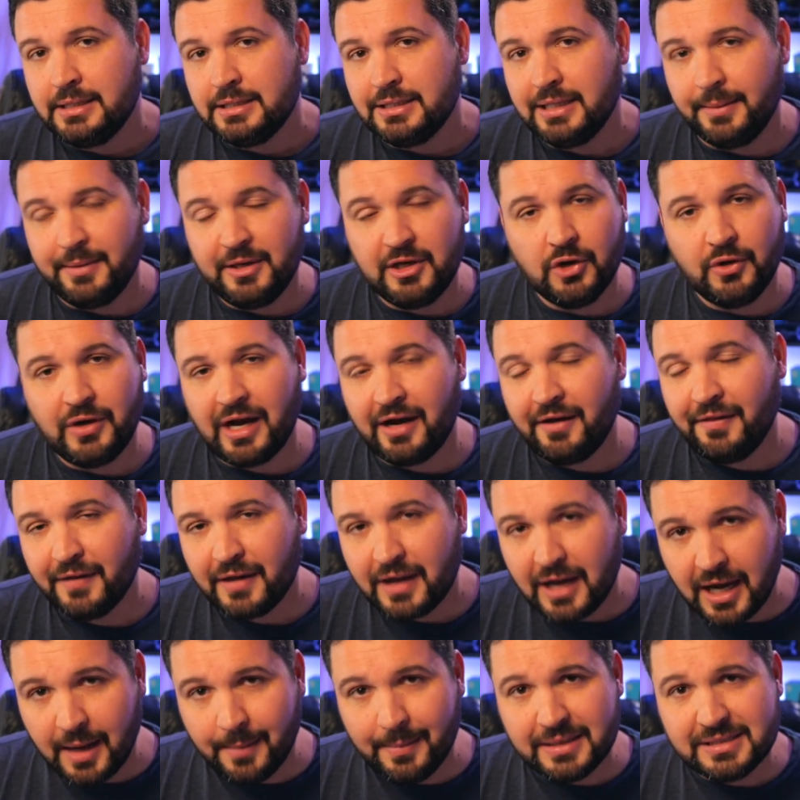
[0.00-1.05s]
Let me know down in the
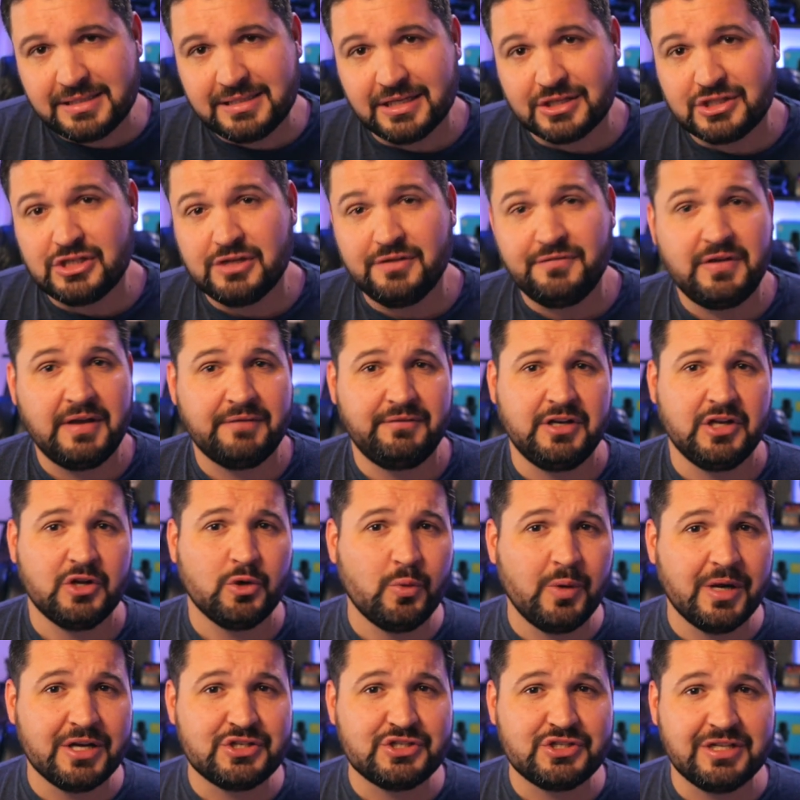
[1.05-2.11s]
comment section if you have any
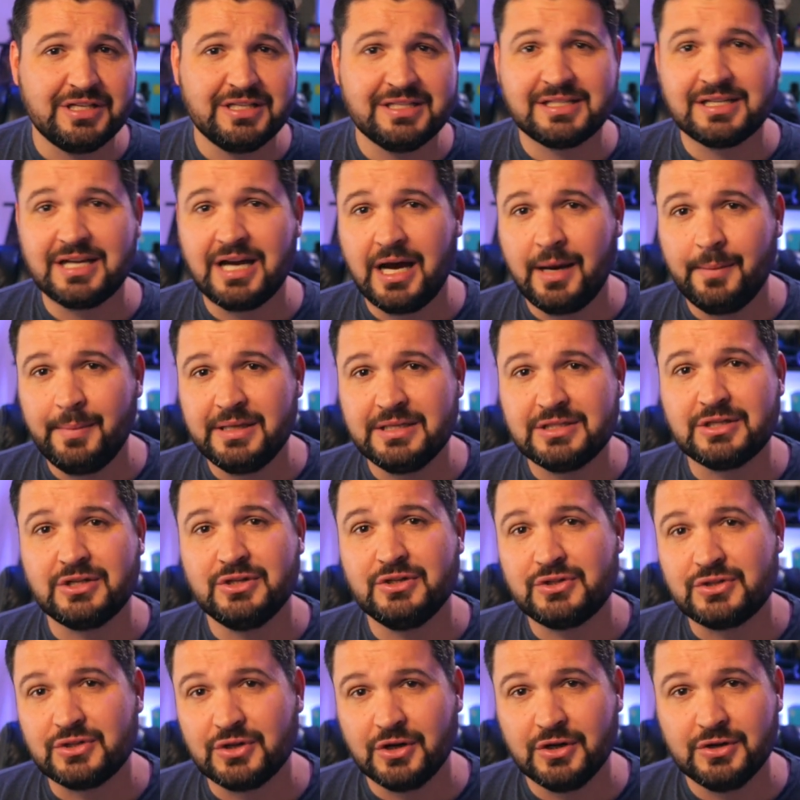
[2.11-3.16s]
questions, comments,
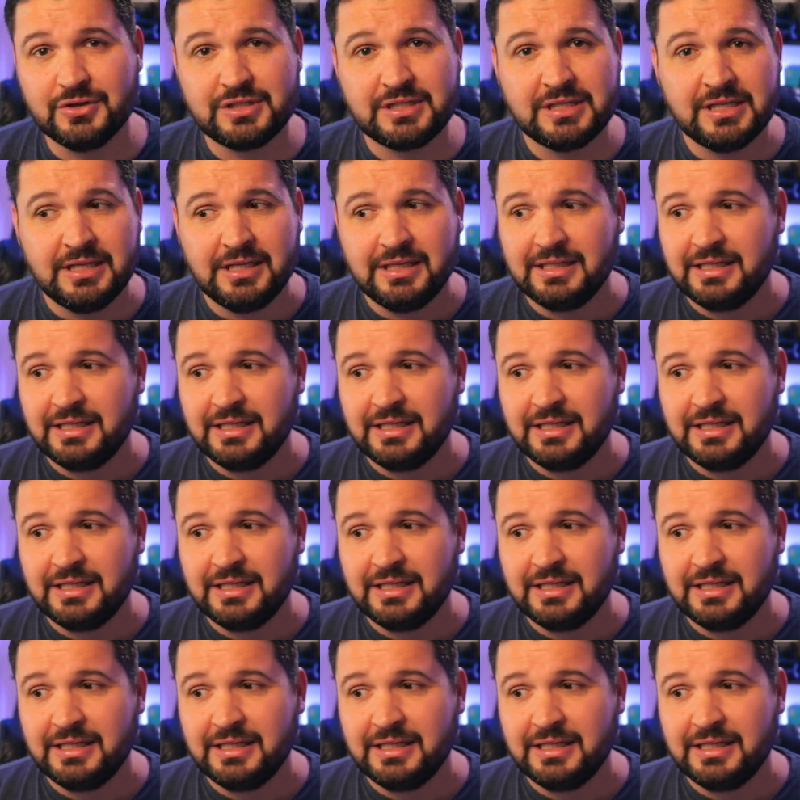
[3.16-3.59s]
concerns.